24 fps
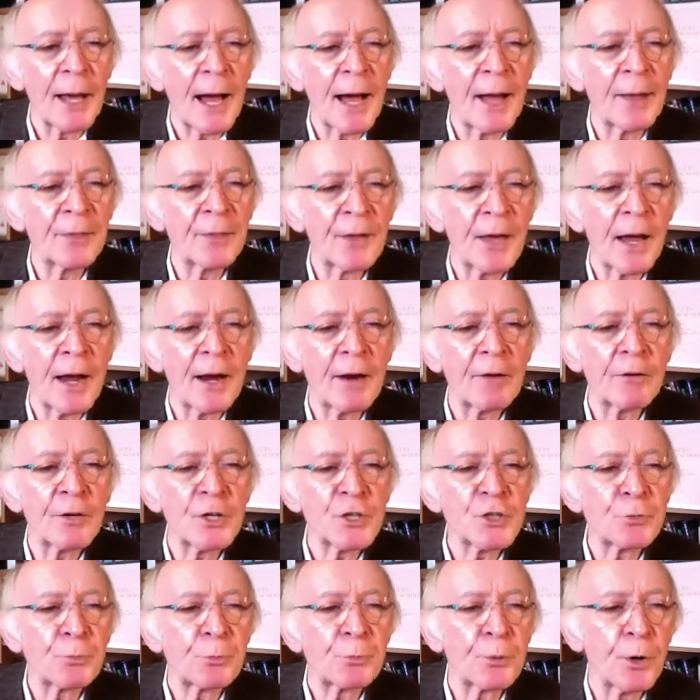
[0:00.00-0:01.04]
and the
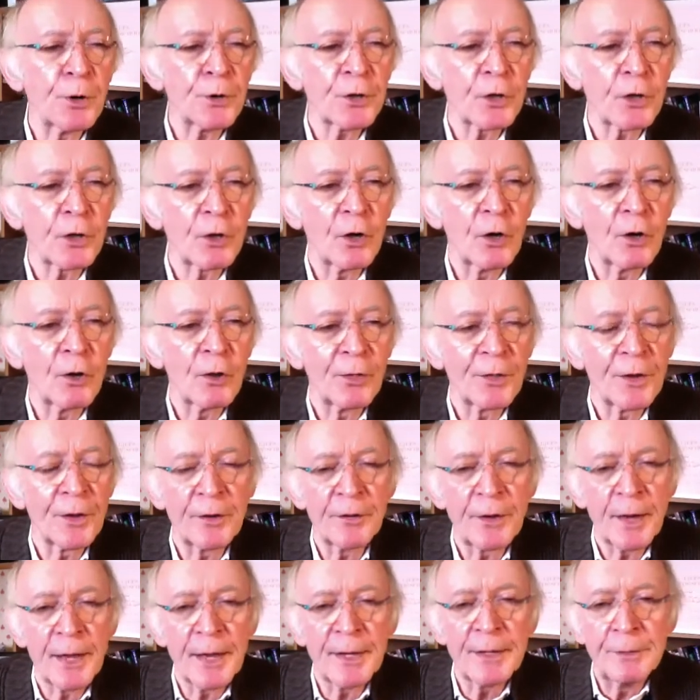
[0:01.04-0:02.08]
Irish protocol
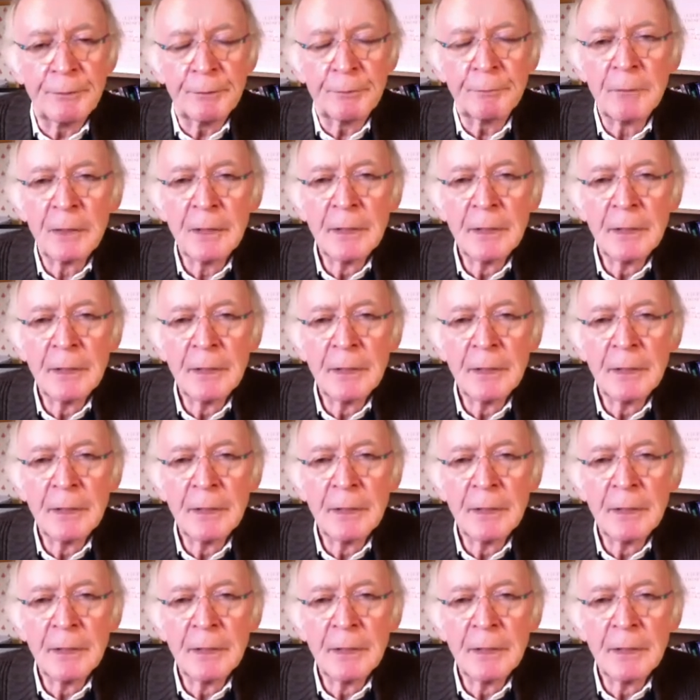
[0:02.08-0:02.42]
therein,